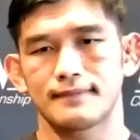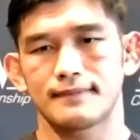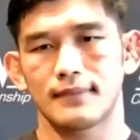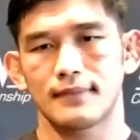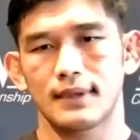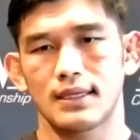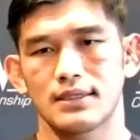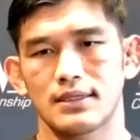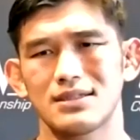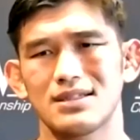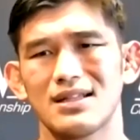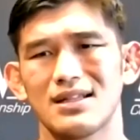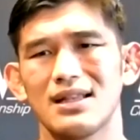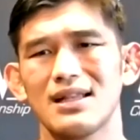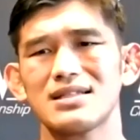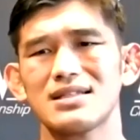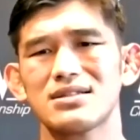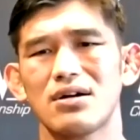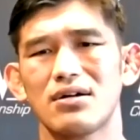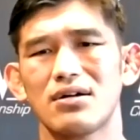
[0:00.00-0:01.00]
So the
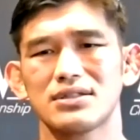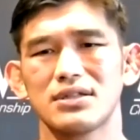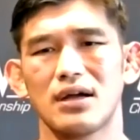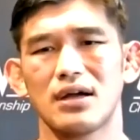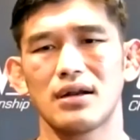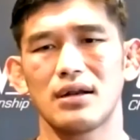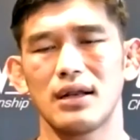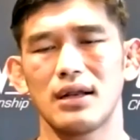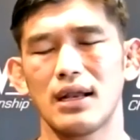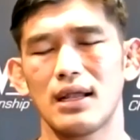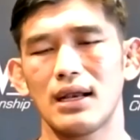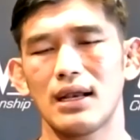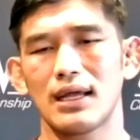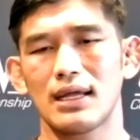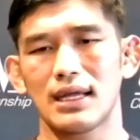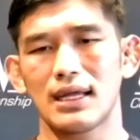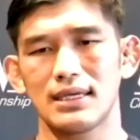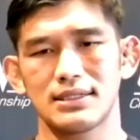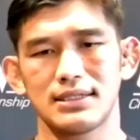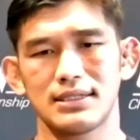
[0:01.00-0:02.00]
list goes on.
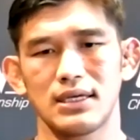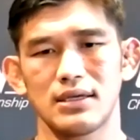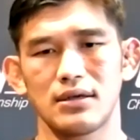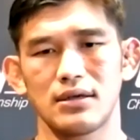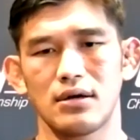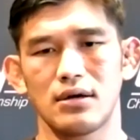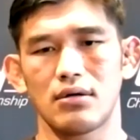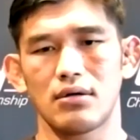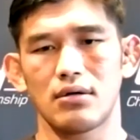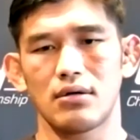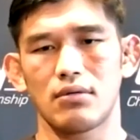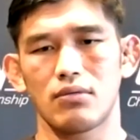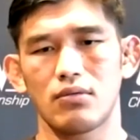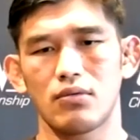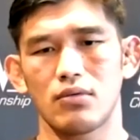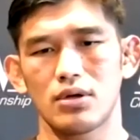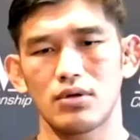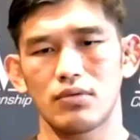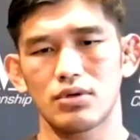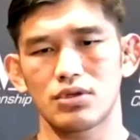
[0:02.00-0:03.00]
Like I said, you know,
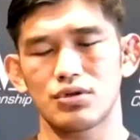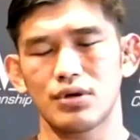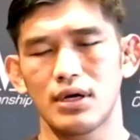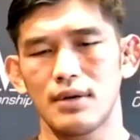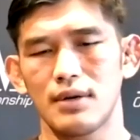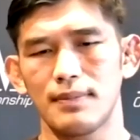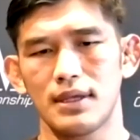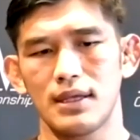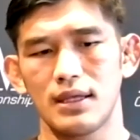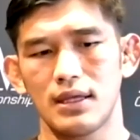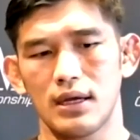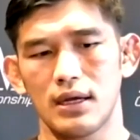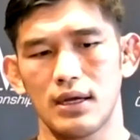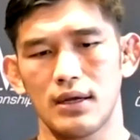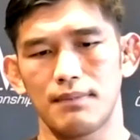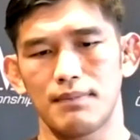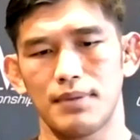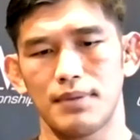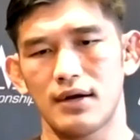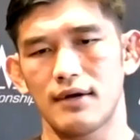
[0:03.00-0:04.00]
we're trying to be a
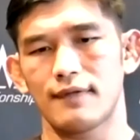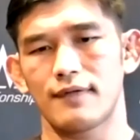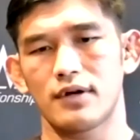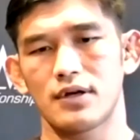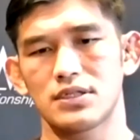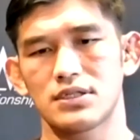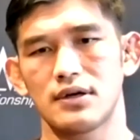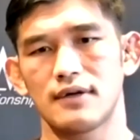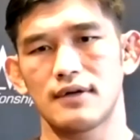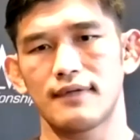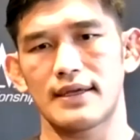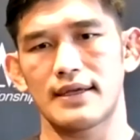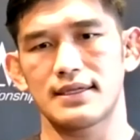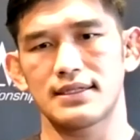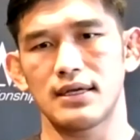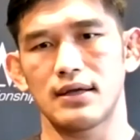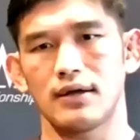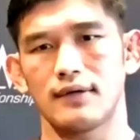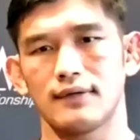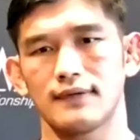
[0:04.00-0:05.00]
better version of
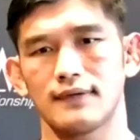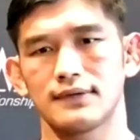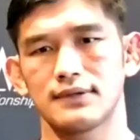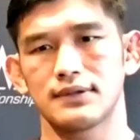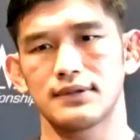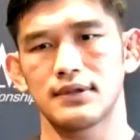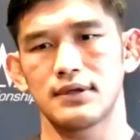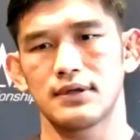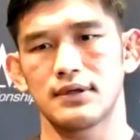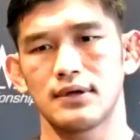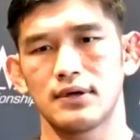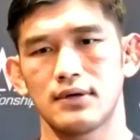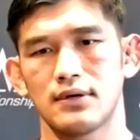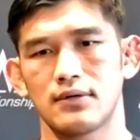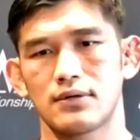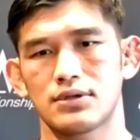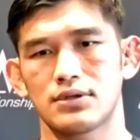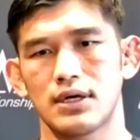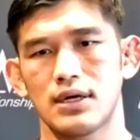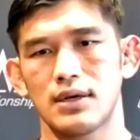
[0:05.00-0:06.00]
ourselves. We're
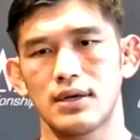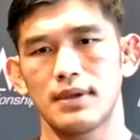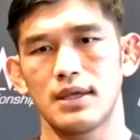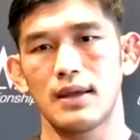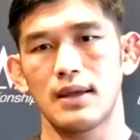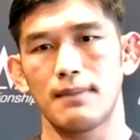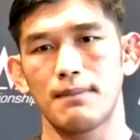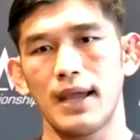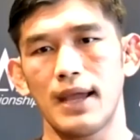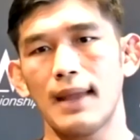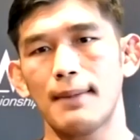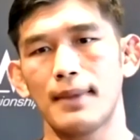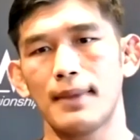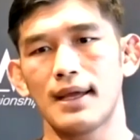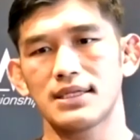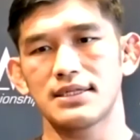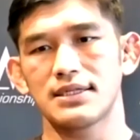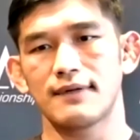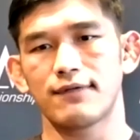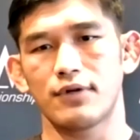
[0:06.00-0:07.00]
trying to be a bad
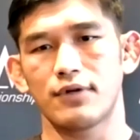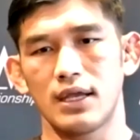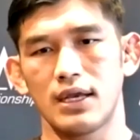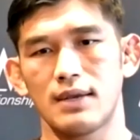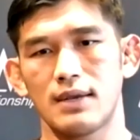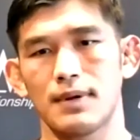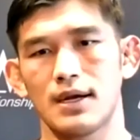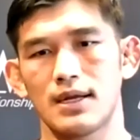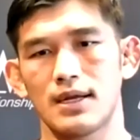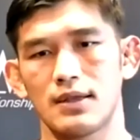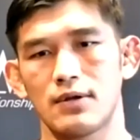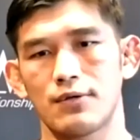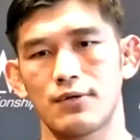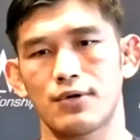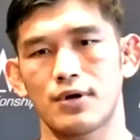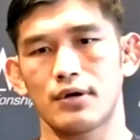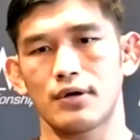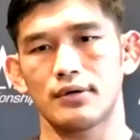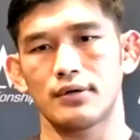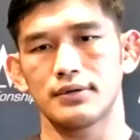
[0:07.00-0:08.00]
matchup for anybody in the
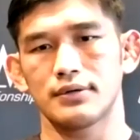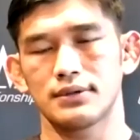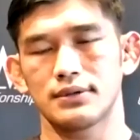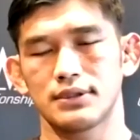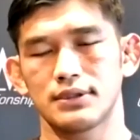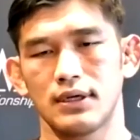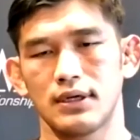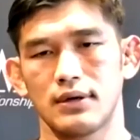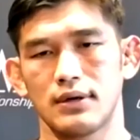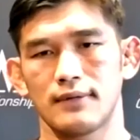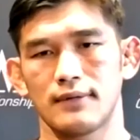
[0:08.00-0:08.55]
world. So,